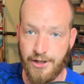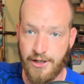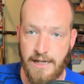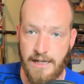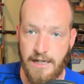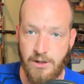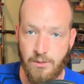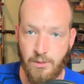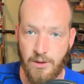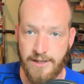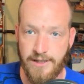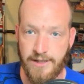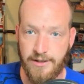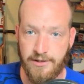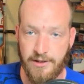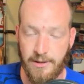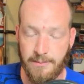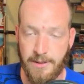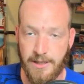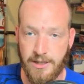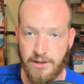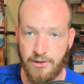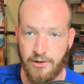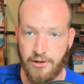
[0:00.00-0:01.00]
anyone that's
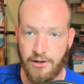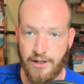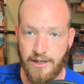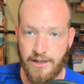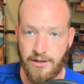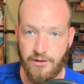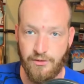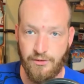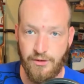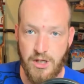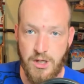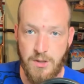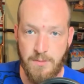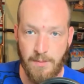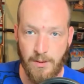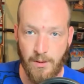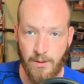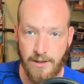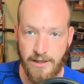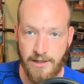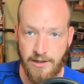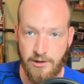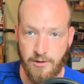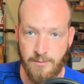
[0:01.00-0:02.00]
opposed to his
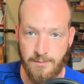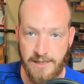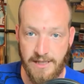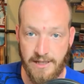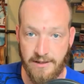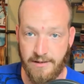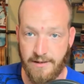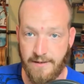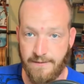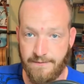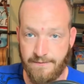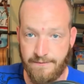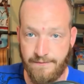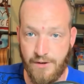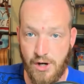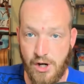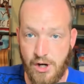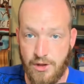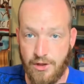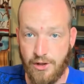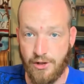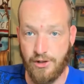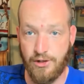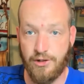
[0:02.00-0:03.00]
viewpoints because it
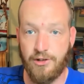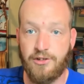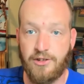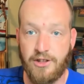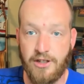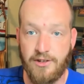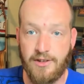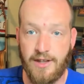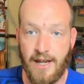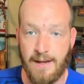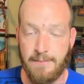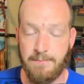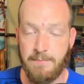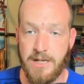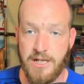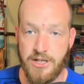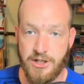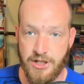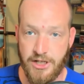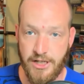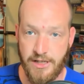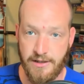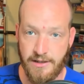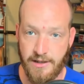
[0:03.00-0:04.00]
furthers his
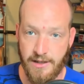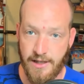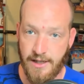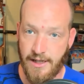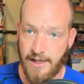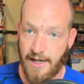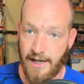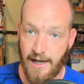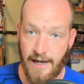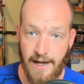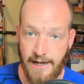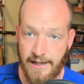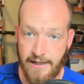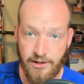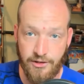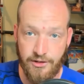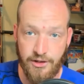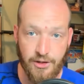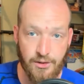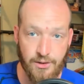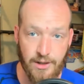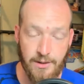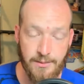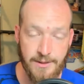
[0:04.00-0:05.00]
ambition. And I
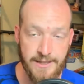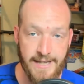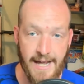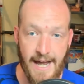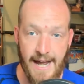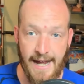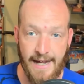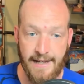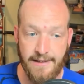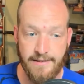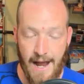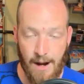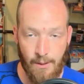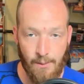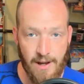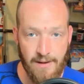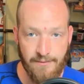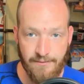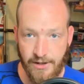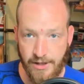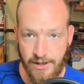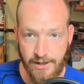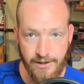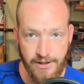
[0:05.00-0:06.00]
disagree with that.
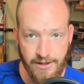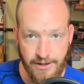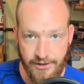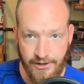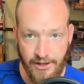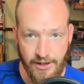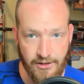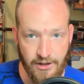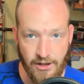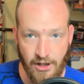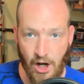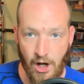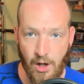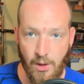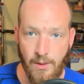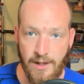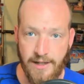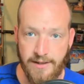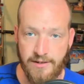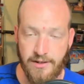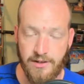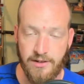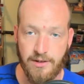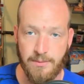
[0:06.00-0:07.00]
However, this isn't
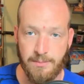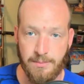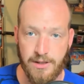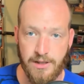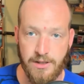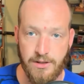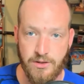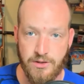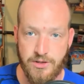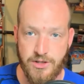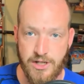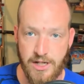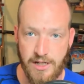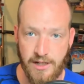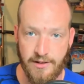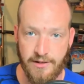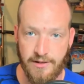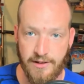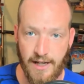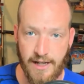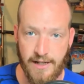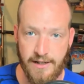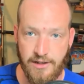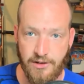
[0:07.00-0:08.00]
always his approach and
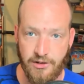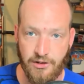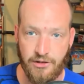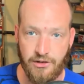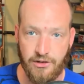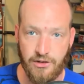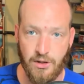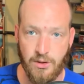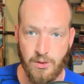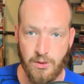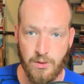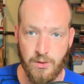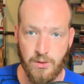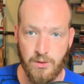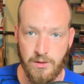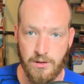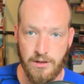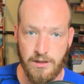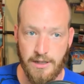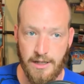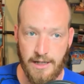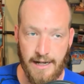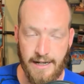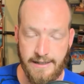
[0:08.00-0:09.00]
it's not his
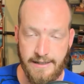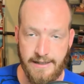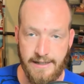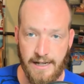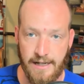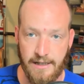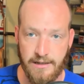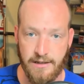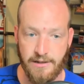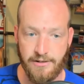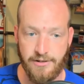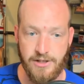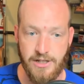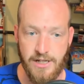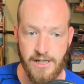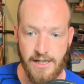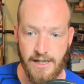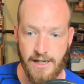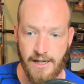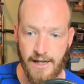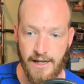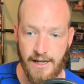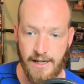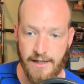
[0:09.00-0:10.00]
sole
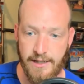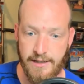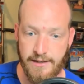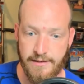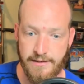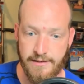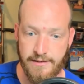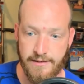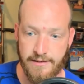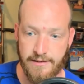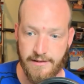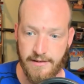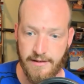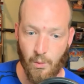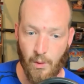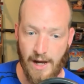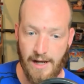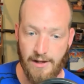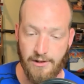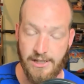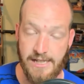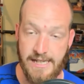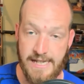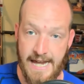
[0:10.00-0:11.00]
ideology. And
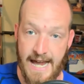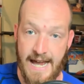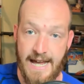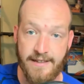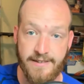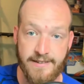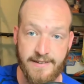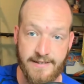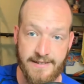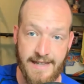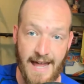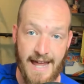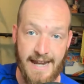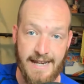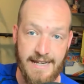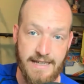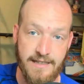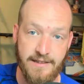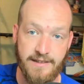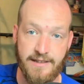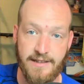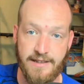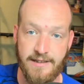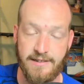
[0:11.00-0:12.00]
while, yes, that
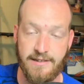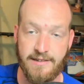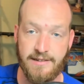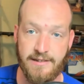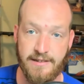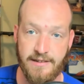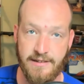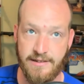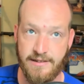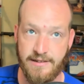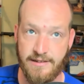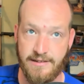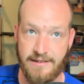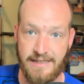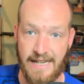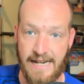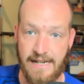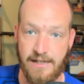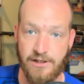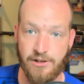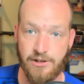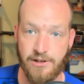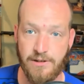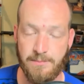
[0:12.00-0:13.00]
is his
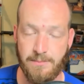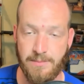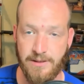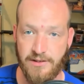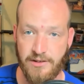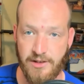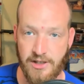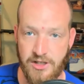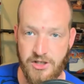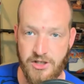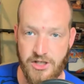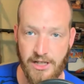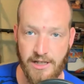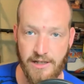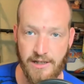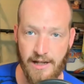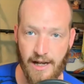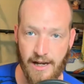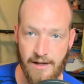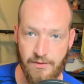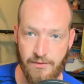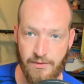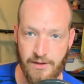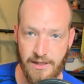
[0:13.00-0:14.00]
standard position,
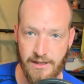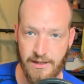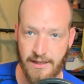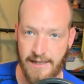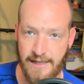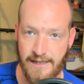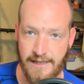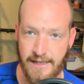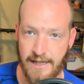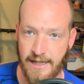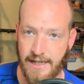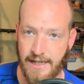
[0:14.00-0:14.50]
I feel like